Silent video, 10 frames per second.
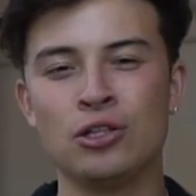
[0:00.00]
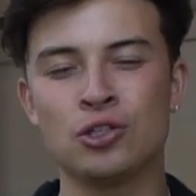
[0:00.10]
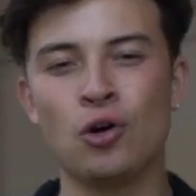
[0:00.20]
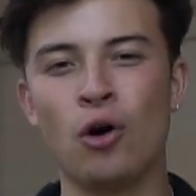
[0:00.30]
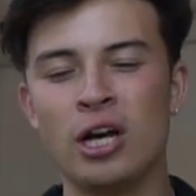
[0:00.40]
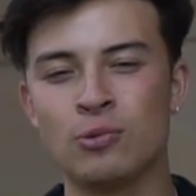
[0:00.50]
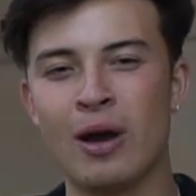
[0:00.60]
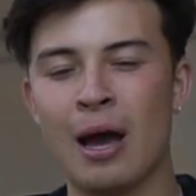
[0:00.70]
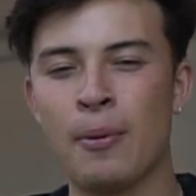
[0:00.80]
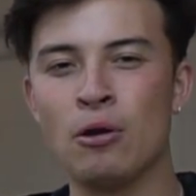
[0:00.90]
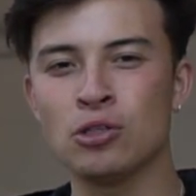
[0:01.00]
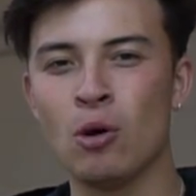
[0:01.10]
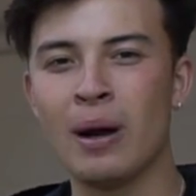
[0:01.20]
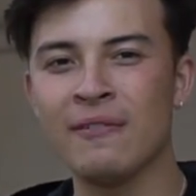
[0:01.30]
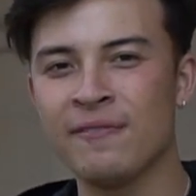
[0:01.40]
underscore. It's where I post
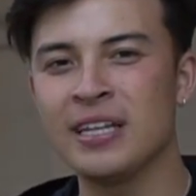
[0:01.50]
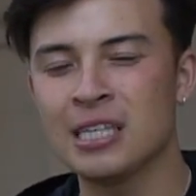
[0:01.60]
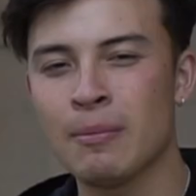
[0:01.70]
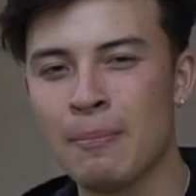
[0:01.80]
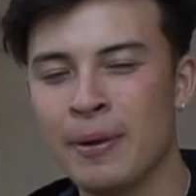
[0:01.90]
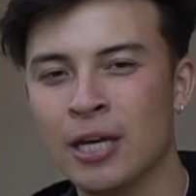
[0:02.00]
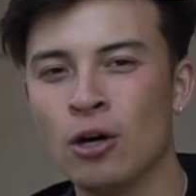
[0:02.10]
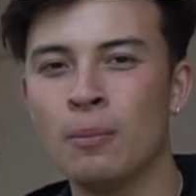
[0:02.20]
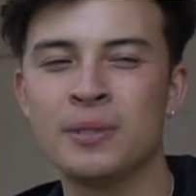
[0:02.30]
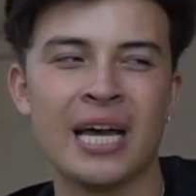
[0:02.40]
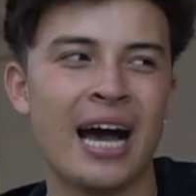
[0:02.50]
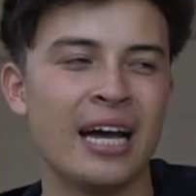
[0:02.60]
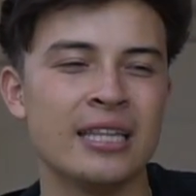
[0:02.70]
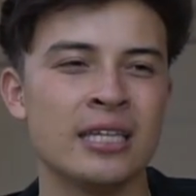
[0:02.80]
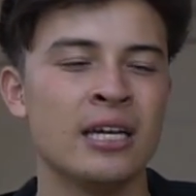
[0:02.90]
all my fits and my pickups.
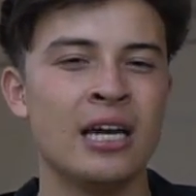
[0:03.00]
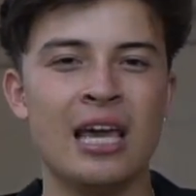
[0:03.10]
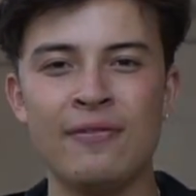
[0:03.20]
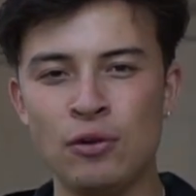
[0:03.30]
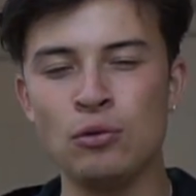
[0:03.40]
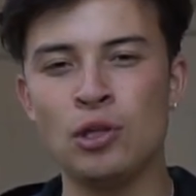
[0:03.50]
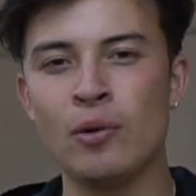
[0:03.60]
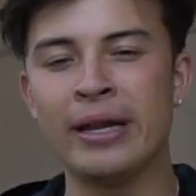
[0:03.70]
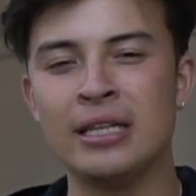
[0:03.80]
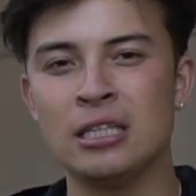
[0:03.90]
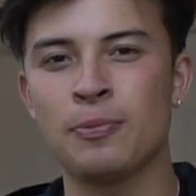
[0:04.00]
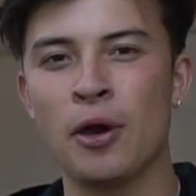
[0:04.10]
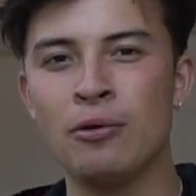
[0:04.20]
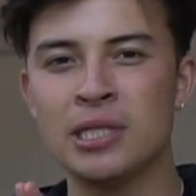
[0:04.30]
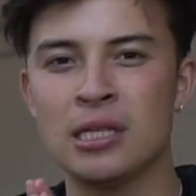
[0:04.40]
And if you do any of these
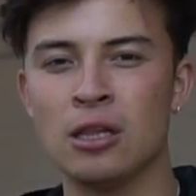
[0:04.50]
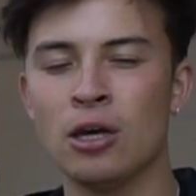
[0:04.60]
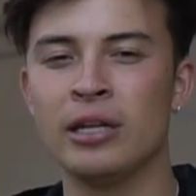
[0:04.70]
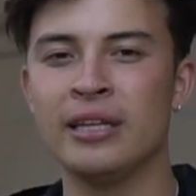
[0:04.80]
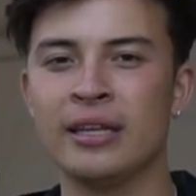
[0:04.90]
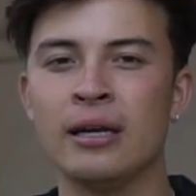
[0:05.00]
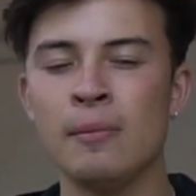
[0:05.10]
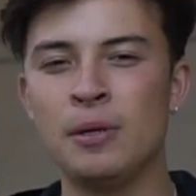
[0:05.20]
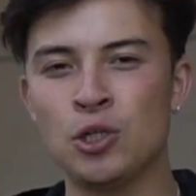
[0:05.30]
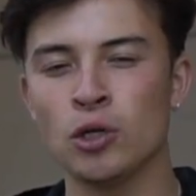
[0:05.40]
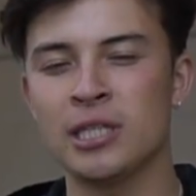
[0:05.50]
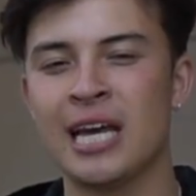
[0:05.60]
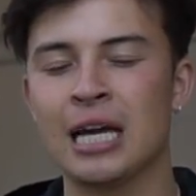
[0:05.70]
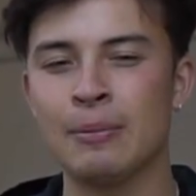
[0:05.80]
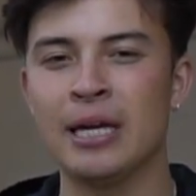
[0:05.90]
poses and learn anything, be sure to tag